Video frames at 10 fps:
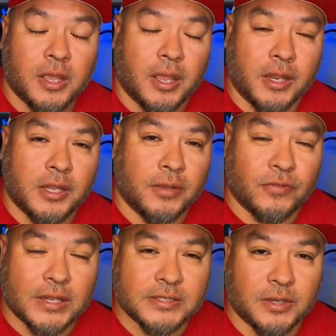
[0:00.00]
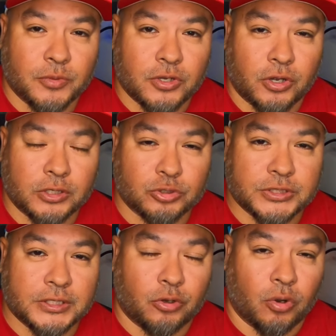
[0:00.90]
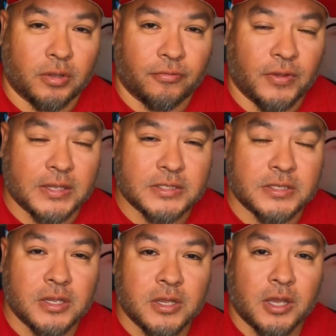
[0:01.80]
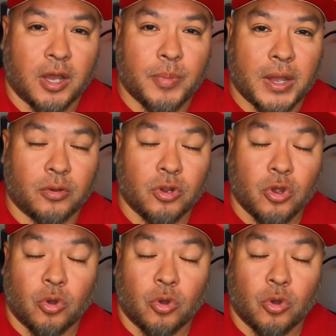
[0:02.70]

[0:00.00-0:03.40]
and if that's something you're interested in or on the fence about,